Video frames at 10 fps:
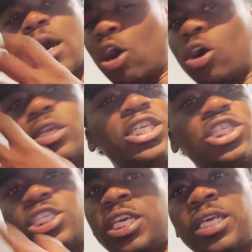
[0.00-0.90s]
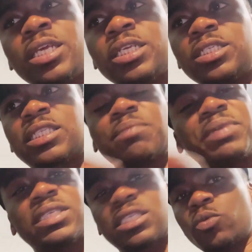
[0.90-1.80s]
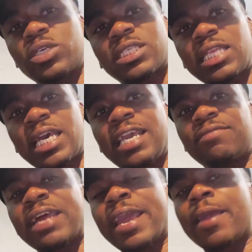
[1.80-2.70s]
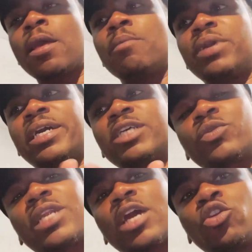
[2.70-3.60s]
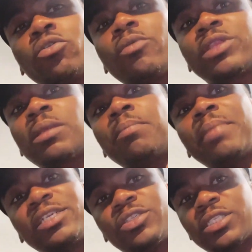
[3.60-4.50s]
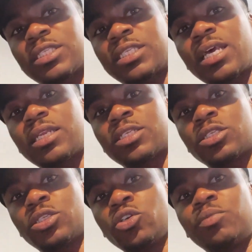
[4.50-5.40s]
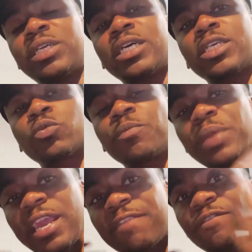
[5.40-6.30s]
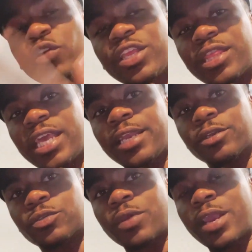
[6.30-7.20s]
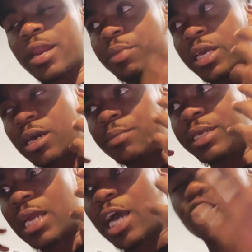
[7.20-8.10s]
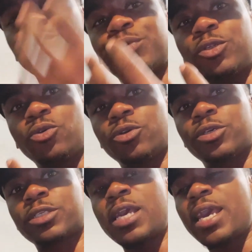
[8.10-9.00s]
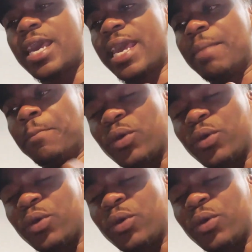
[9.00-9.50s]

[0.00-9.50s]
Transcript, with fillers: all this shit just to be someone's slave. Like, because we're not doing what the Matrix is telling us to do, because we're being free thinkers, right? And becoming entrepreneurs and